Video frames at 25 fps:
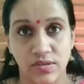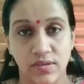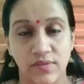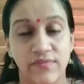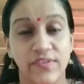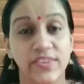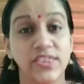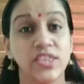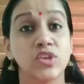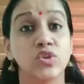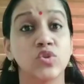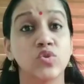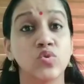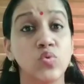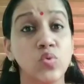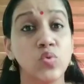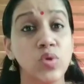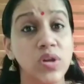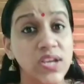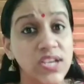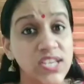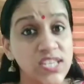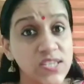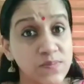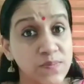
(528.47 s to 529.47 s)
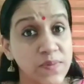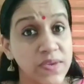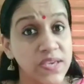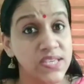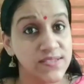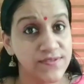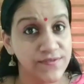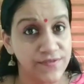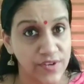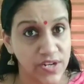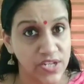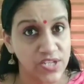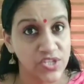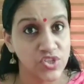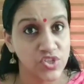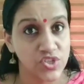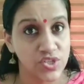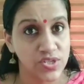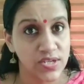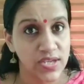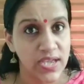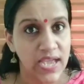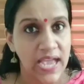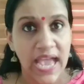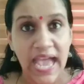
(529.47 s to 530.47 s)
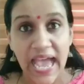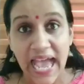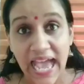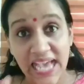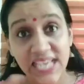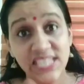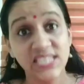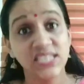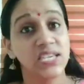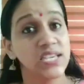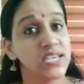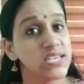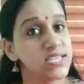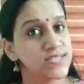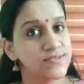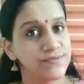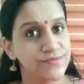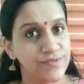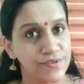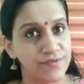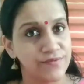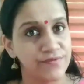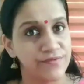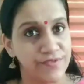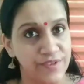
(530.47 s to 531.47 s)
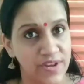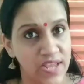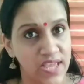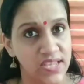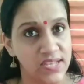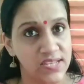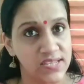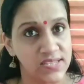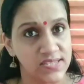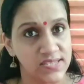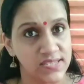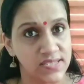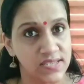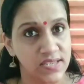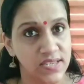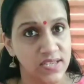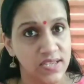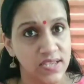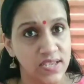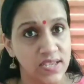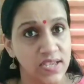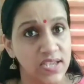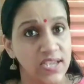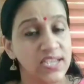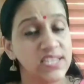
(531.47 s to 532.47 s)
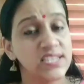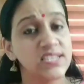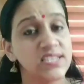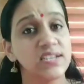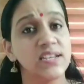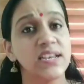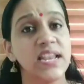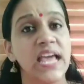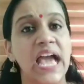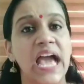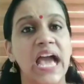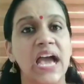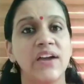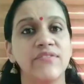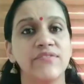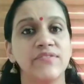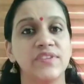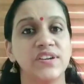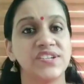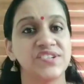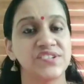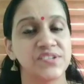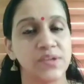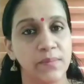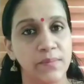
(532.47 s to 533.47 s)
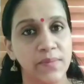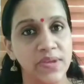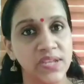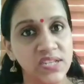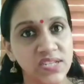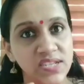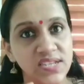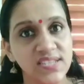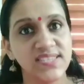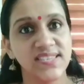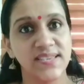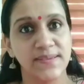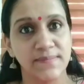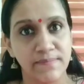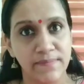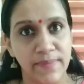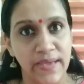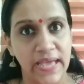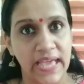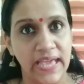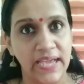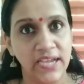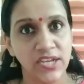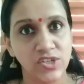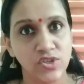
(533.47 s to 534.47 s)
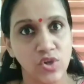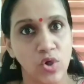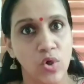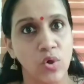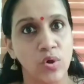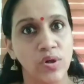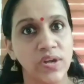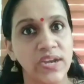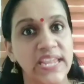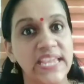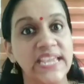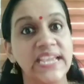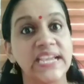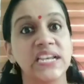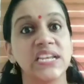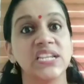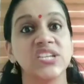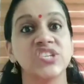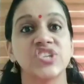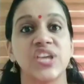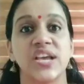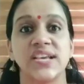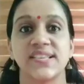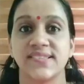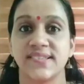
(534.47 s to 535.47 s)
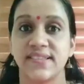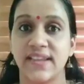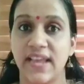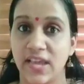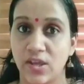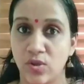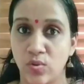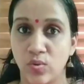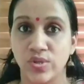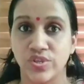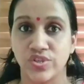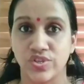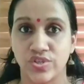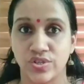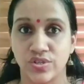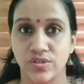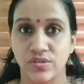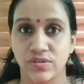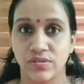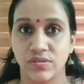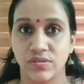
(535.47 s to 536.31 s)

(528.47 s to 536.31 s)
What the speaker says: When the ruler speaks French, as he is from France, it will have a tremendous impact on English as a language.